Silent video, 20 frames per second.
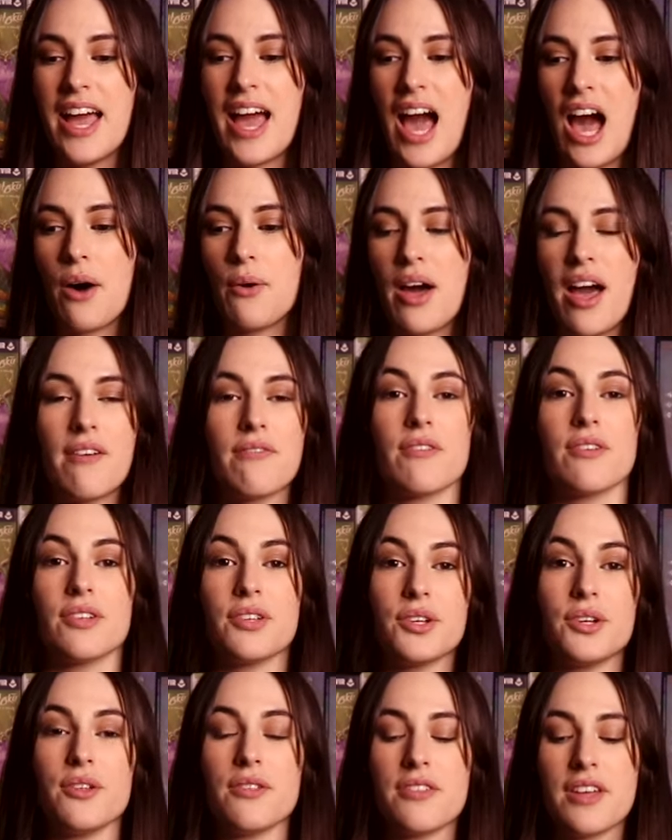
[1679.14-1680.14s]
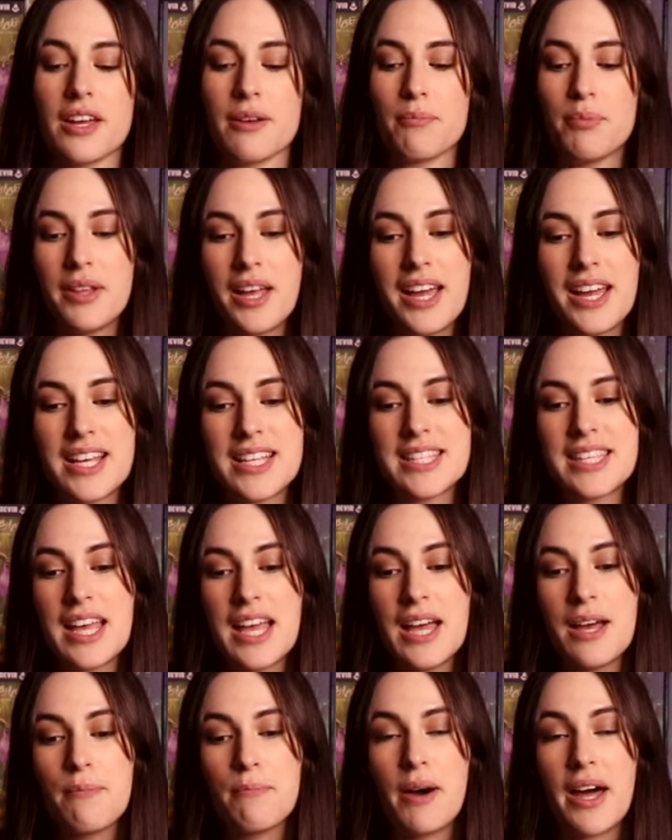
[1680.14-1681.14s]
how every little thing plays,
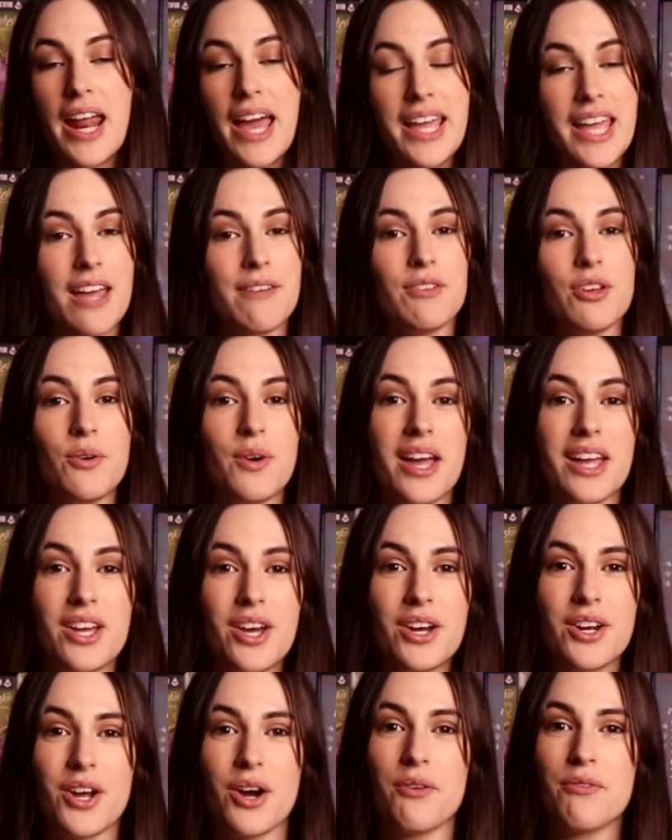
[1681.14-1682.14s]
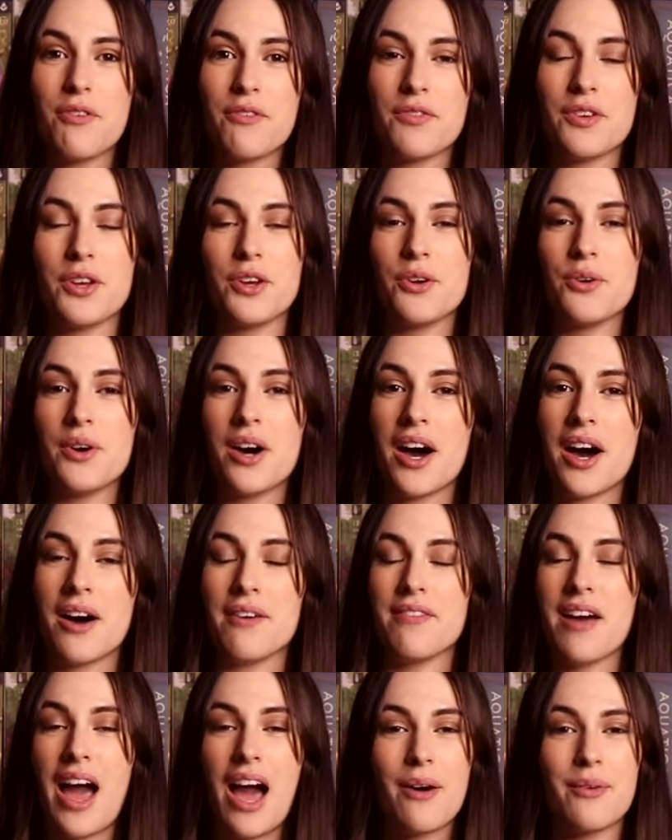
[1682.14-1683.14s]
but I gave you a good overview
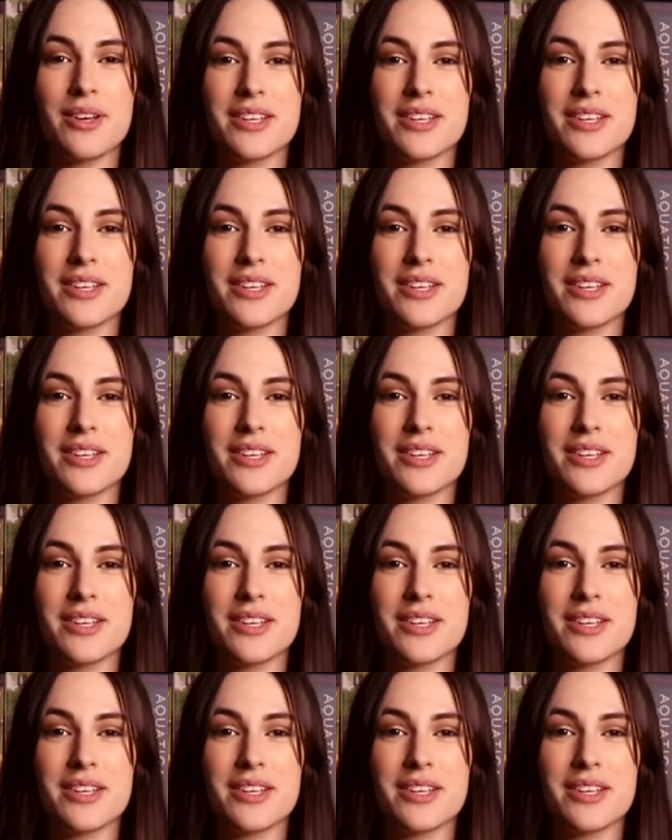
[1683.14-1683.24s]
of how